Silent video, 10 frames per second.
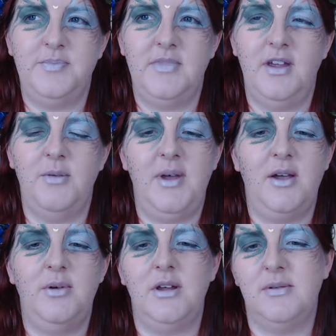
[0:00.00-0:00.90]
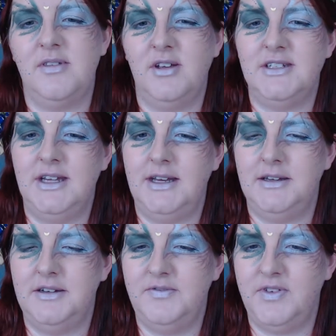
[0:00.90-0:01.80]
you know, back when I was 19
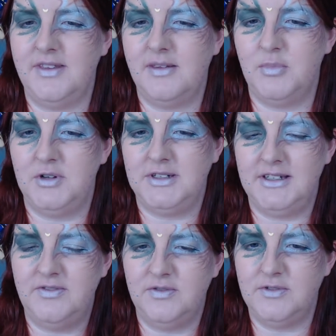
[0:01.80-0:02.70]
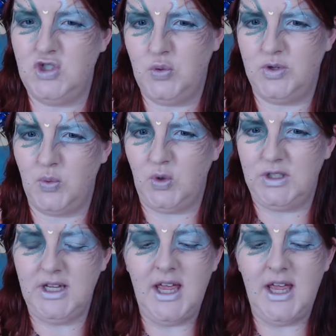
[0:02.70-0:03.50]
and invincible and knew it all,